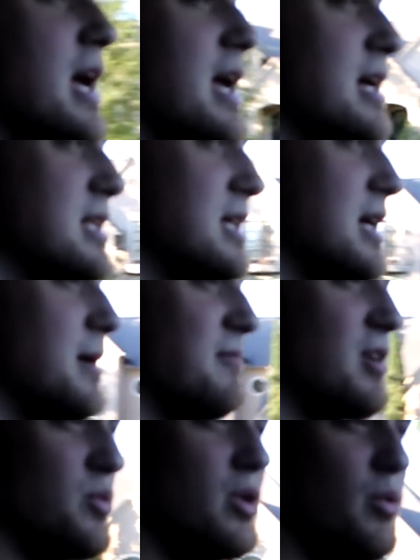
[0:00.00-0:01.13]
And if
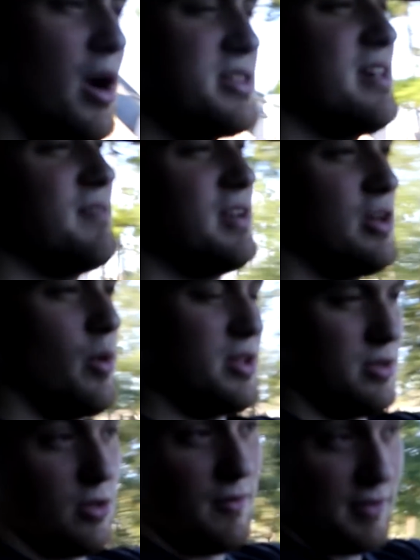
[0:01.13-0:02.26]
you guys want to watch that video,
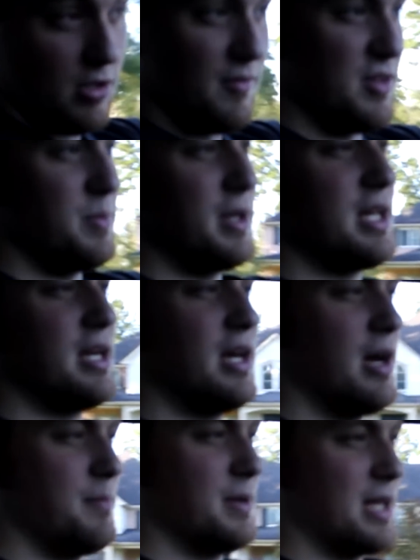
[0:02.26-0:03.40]
watch the whole video of us picking it
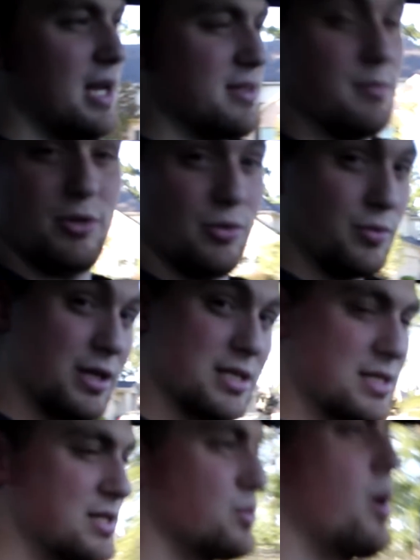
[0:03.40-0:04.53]
up and kind of some of the
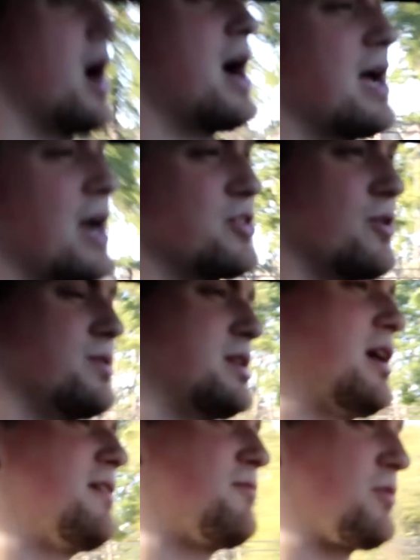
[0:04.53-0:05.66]
reasons why I chose a
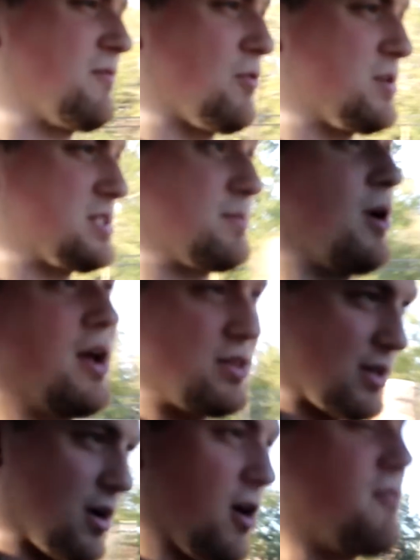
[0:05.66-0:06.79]
944 as a
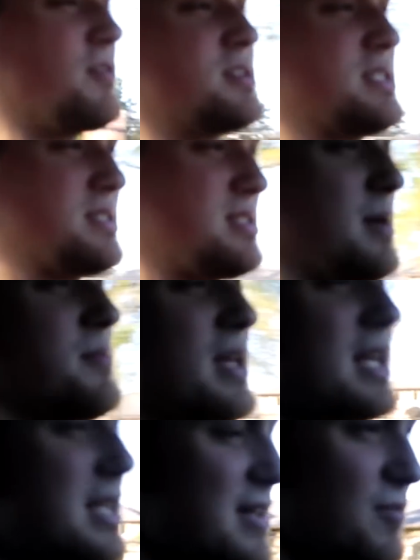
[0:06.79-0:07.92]
project car versus
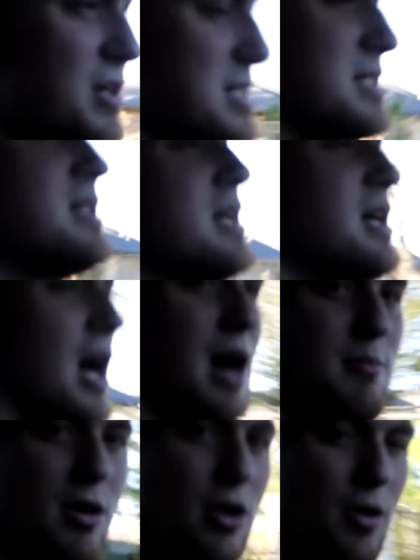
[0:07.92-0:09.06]
something different.
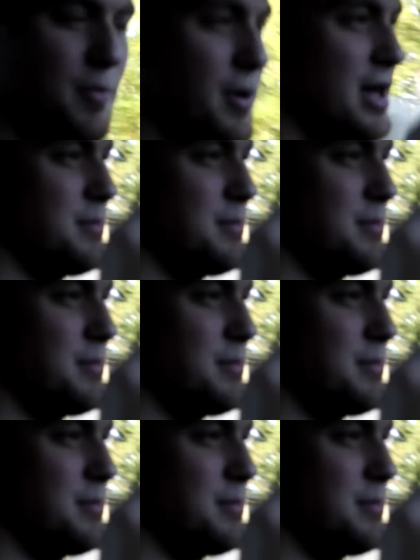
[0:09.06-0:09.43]
I'll go ahead